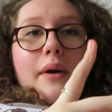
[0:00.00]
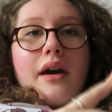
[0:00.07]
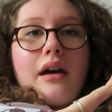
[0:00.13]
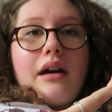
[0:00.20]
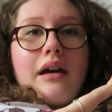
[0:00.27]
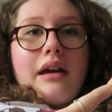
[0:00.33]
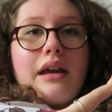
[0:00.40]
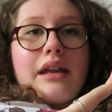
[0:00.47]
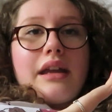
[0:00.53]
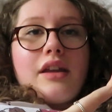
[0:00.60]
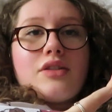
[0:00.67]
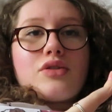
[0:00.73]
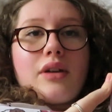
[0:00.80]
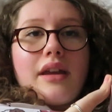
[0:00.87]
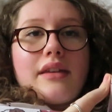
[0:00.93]

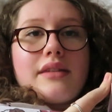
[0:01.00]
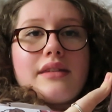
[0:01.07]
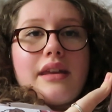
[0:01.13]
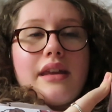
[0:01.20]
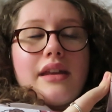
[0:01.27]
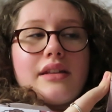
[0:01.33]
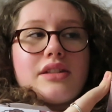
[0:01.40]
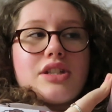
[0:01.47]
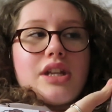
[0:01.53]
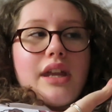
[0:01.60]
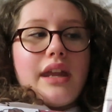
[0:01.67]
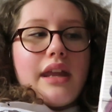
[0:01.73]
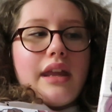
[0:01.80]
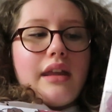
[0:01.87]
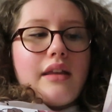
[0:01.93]
by Tracy
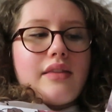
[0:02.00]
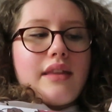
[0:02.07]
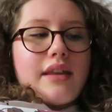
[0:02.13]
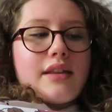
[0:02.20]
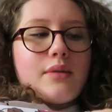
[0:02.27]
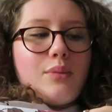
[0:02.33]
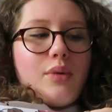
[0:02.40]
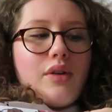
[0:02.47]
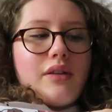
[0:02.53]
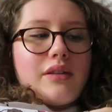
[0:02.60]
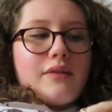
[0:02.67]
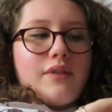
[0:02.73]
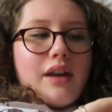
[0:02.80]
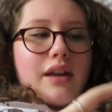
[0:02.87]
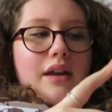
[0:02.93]
Chee. This
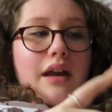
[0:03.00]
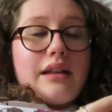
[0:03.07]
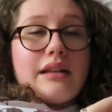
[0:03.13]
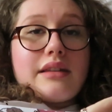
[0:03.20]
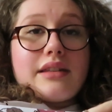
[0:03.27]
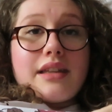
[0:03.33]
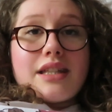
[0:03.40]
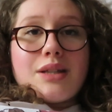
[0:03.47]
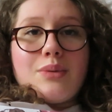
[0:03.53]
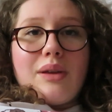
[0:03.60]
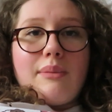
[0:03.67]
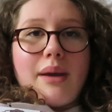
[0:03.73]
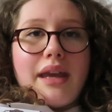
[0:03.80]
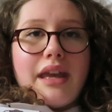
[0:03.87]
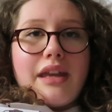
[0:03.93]
was very kindly sent to
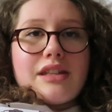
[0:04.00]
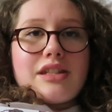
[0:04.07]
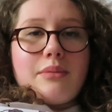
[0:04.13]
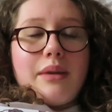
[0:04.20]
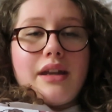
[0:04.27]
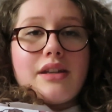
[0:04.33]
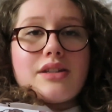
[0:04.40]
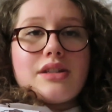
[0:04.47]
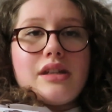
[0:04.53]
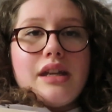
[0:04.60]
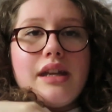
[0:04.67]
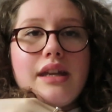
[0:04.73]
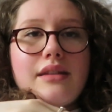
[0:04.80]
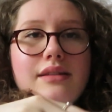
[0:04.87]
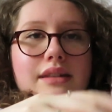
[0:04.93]
me by HMH
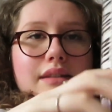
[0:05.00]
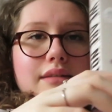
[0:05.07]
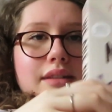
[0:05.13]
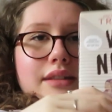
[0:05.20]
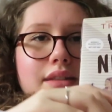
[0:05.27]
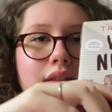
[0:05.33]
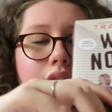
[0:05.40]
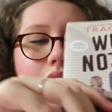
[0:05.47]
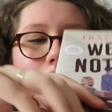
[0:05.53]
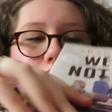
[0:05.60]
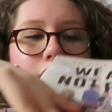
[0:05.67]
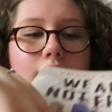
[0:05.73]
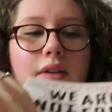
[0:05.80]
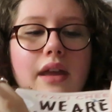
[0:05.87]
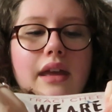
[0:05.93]
Teens. This is an
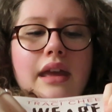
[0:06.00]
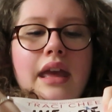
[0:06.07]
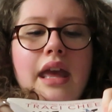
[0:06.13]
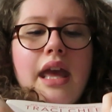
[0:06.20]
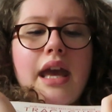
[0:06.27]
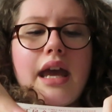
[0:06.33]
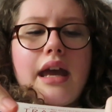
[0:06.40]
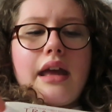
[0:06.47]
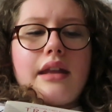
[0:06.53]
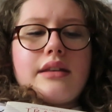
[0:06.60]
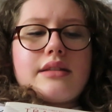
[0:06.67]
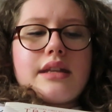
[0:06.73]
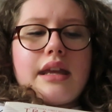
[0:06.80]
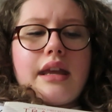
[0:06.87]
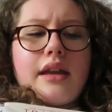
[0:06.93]
arc of it,
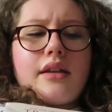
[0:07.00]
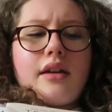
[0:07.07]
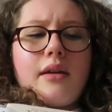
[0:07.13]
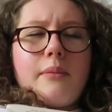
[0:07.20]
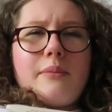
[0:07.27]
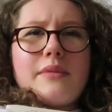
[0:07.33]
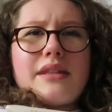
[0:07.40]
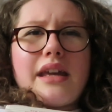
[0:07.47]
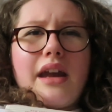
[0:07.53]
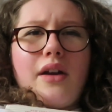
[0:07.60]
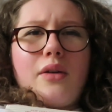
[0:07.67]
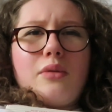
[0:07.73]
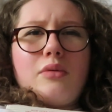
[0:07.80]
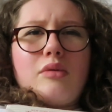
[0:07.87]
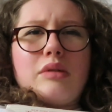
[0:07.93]
and it comes
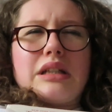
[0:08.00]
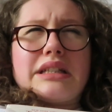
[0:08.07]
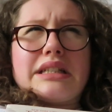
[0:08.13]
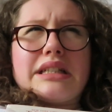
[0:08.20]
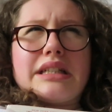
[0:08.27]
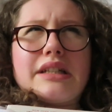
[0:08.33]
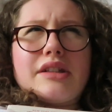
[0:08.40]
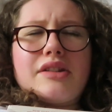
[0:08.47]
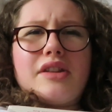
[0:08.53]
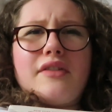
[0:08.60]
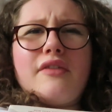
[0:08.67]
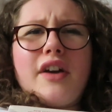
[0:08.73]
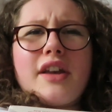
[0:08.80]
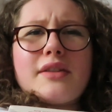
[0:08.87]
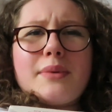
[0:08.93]
out the
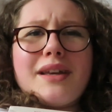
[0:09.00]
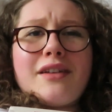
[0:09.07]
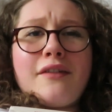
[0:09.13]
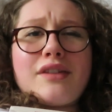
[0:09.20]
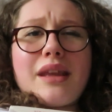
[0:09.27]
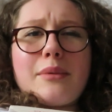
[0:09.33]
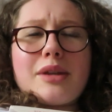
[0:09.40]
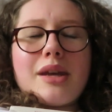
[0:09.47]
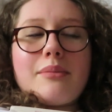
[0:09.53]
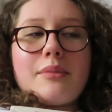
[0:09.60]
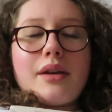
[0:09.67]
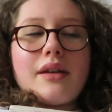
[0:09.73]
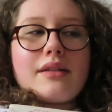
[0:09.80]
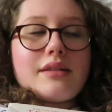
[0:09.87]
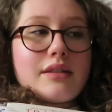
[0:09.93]
first week of
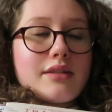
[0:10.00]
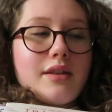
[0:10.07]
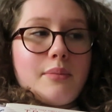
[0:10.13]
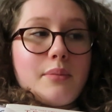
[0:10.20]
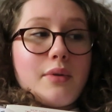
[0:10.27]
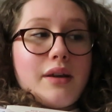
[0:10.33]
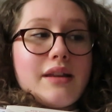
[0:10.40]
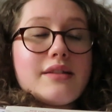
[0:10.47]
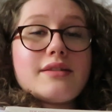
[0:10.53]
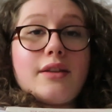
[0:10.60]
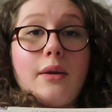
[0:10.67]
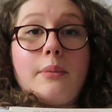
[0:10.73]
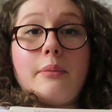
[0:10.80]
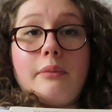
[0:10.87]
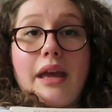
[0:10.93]
September at some point,
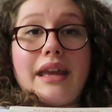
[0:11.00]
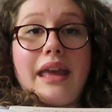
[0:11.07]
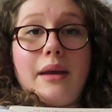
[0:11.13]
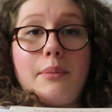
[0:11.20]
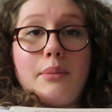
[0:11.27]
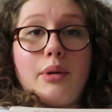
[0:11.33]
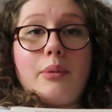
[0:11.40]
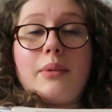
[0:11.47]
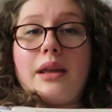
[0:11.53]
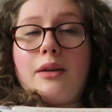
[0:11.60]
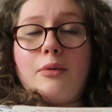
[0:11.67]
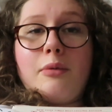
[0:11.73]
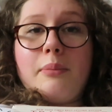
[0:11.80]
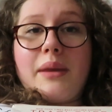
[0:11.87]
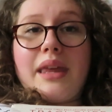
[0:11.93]
so again, probably
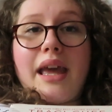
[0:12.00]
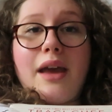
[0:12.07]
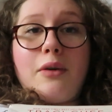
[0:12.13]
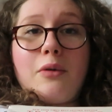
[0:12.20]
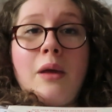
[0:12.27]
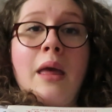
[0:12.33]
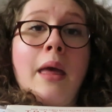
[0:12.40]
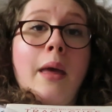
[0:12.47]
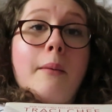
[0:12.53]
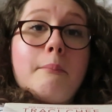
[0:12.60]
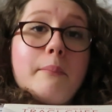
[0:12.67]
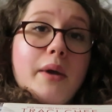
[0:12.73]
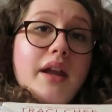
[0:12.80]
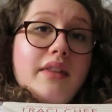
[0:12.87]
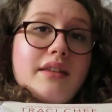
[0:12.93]
it will be out
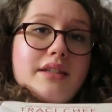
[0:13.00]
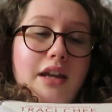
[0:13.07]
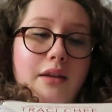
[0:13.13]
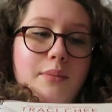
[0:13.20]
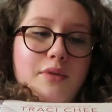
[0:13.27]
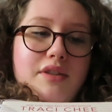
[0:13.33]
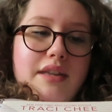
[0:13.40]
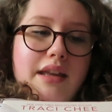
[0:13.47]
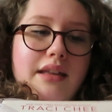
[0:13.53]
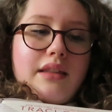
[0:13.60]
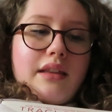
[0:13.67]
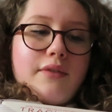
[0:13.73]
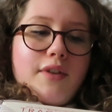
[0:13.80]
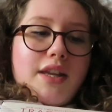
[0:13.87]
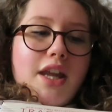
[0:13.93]
by the time you're seeing
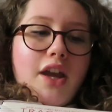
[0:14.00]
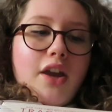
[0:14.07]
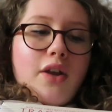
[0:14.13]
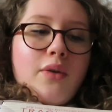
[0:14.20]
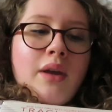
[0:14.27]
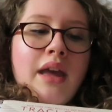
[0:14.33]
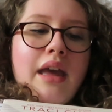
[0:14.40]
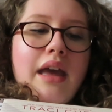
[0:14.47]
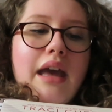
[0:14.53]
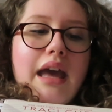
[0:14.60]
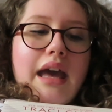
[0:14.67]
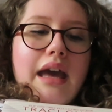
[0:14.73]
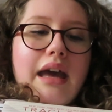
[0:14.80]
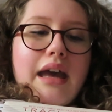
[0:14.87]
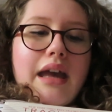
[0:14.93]
this video.
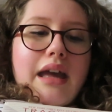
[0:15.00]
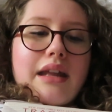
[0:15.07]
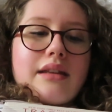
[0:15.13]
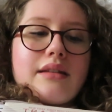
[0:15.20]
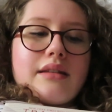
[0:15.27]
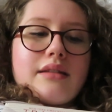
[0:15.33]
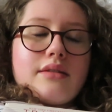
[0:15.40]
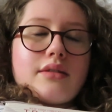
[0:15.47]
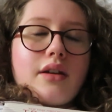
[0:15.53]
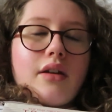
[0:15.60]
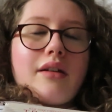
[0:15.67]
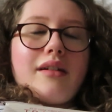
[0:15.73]
And